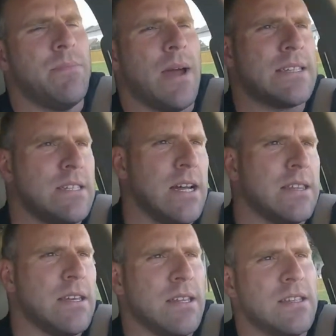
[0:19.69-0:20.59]
actually
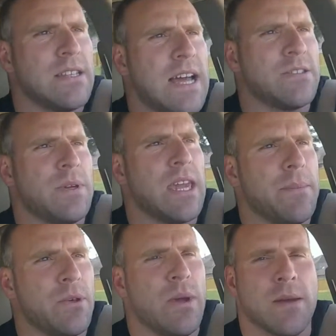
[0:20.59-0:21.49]
not this last
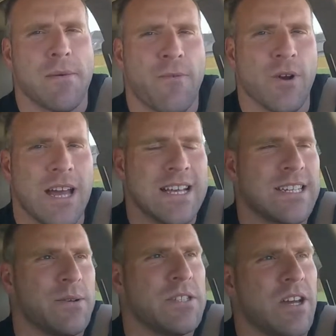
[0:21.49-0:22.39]
weekend, but the weekend before
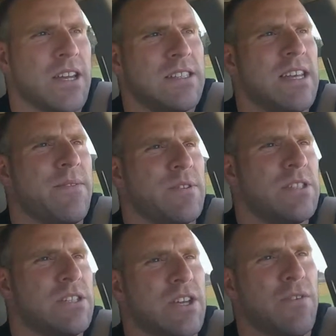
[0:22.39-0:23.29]
last, I was stuck in San
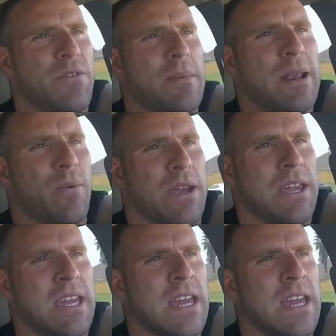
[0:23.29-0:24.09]
Francisco for about a week.